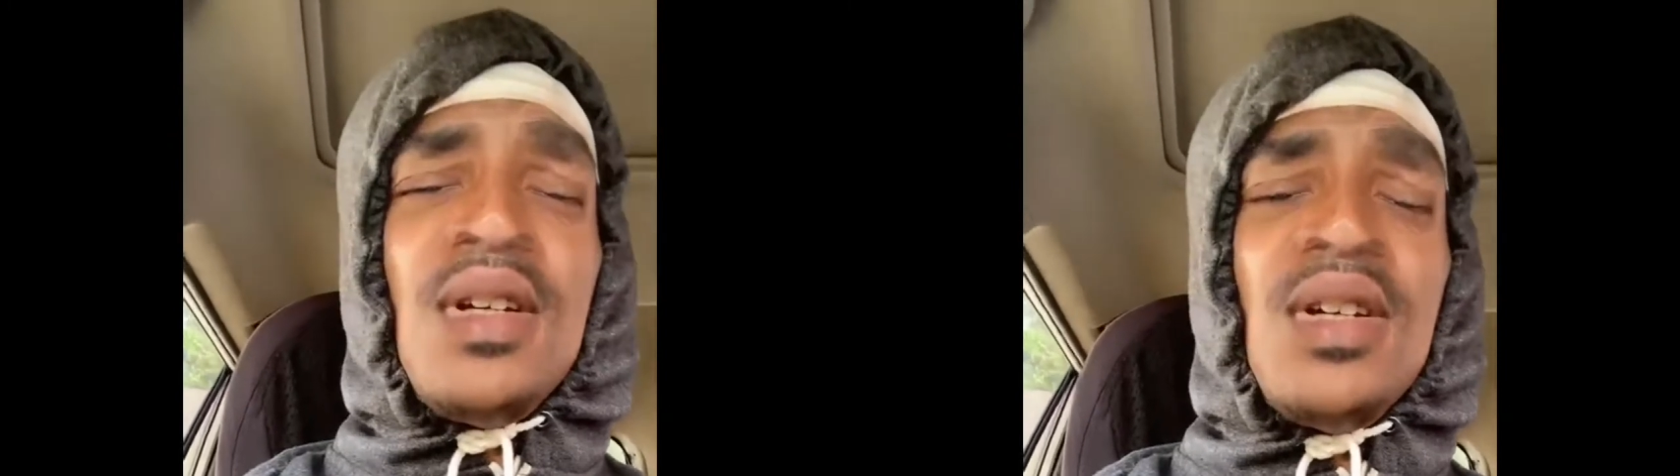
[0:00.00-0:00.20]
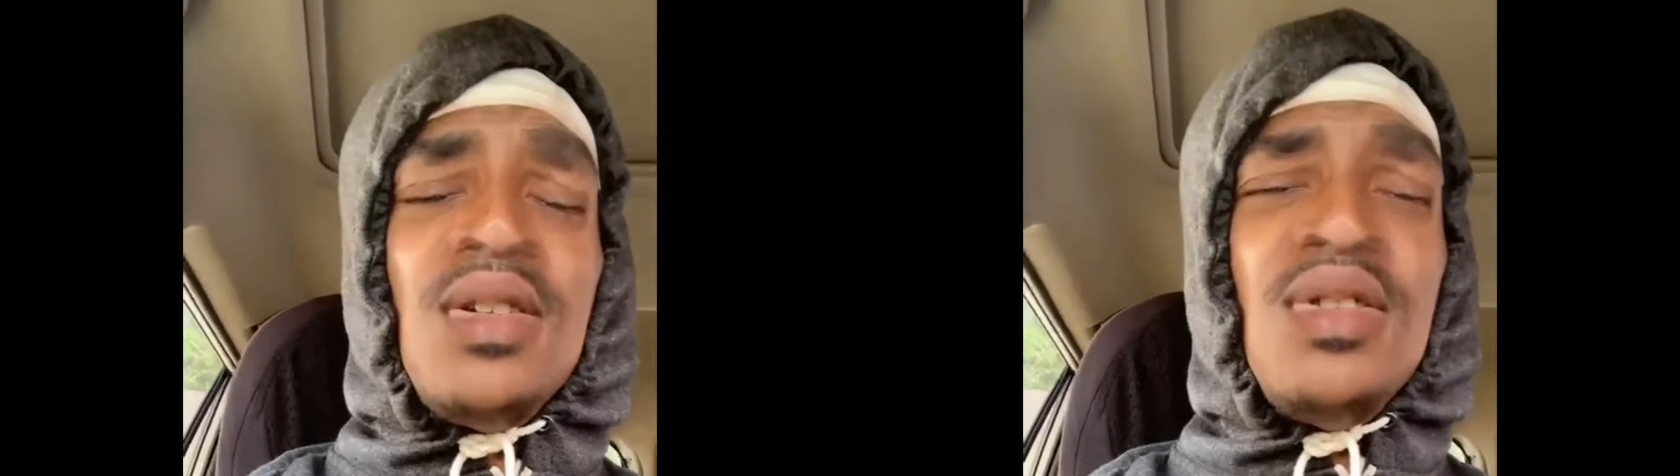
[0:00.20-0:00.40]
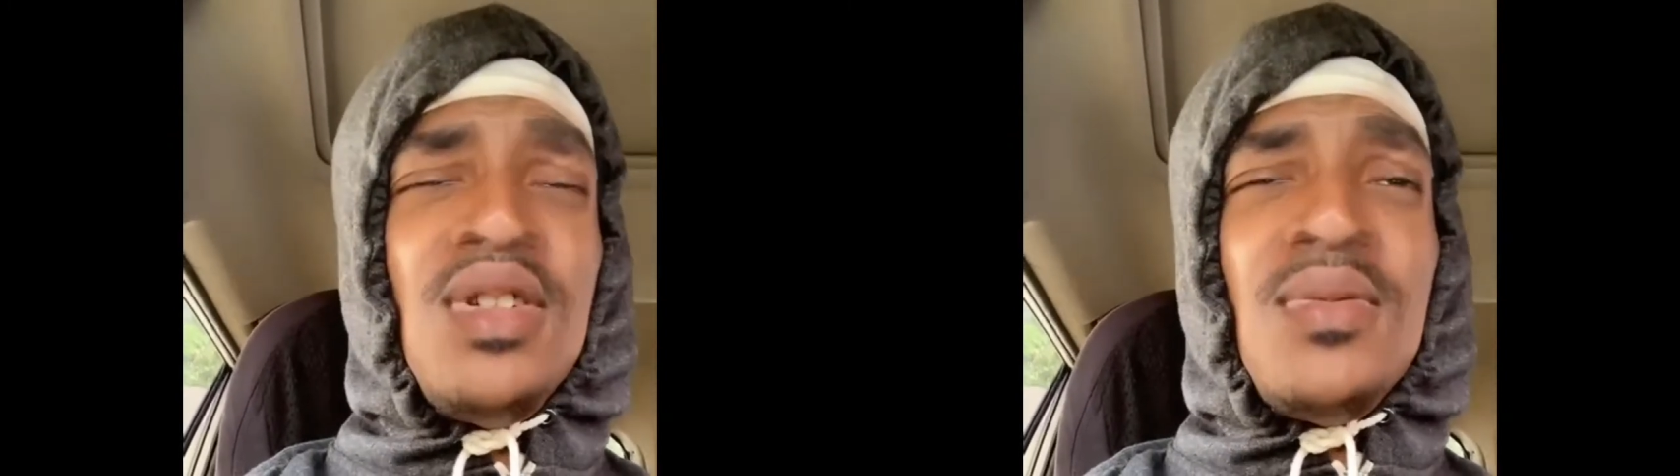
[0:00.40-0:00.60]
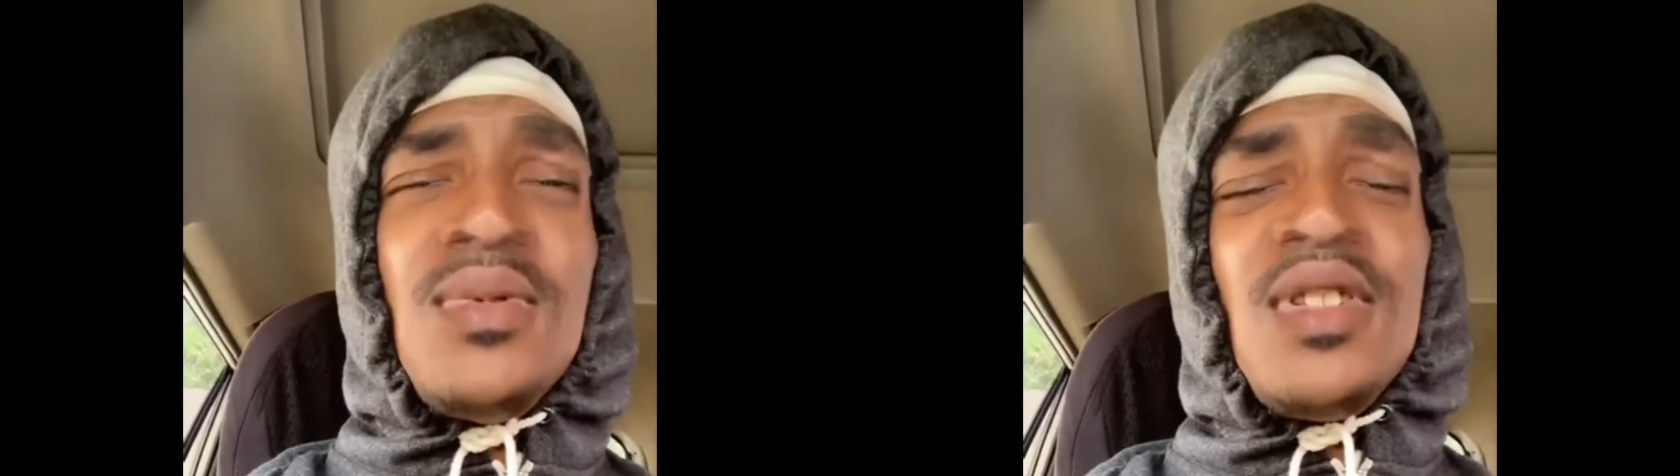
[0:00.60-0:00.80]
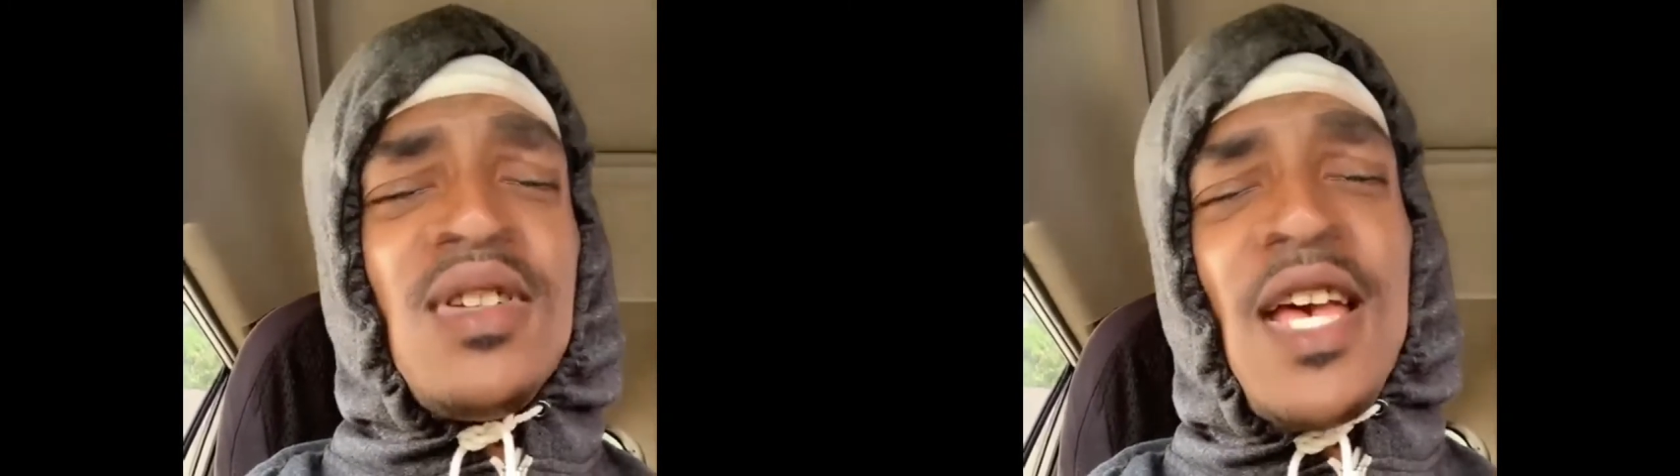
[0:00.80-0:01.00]
in
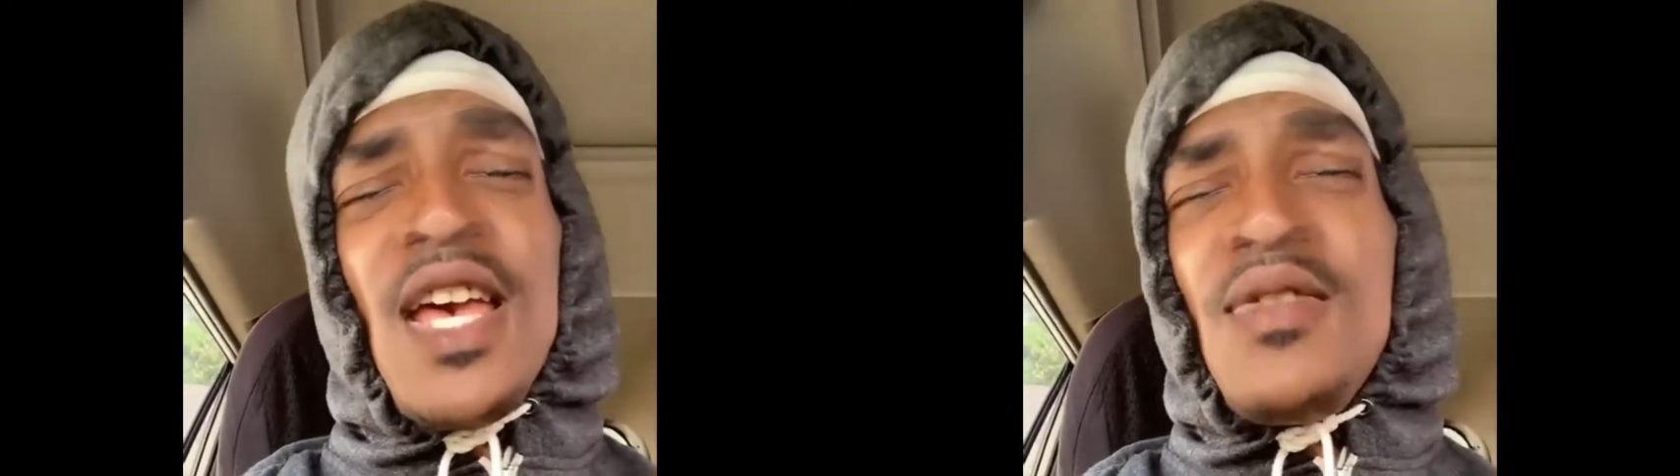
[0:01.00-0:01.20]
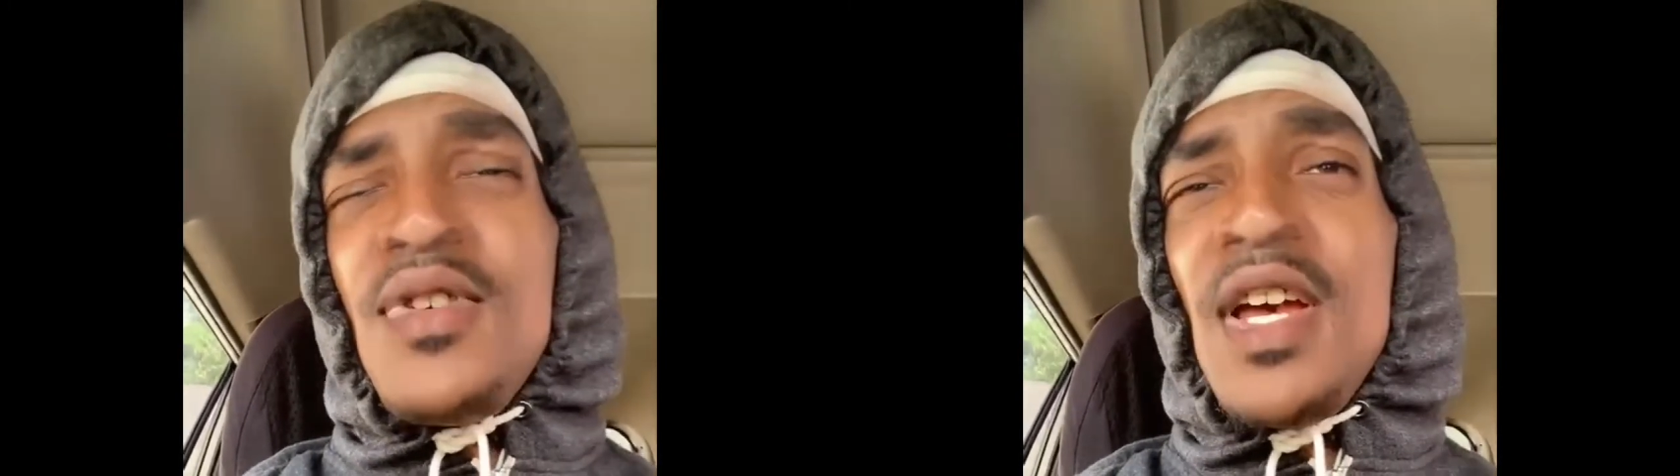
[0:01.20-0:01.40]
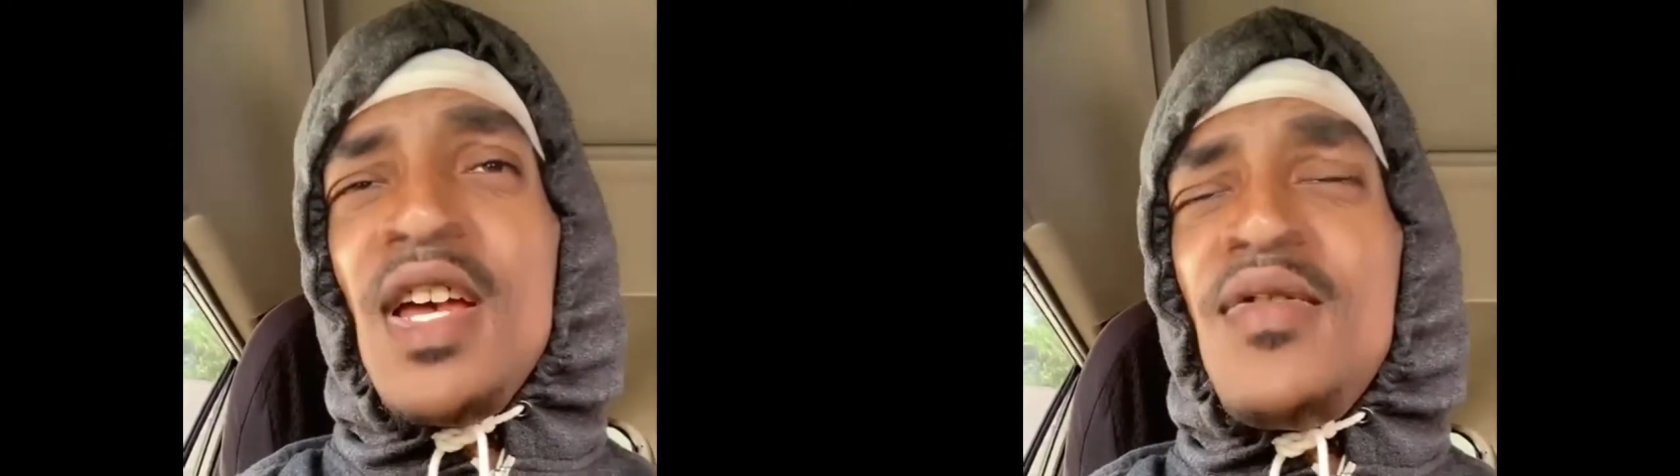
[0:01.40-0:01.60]
half a handful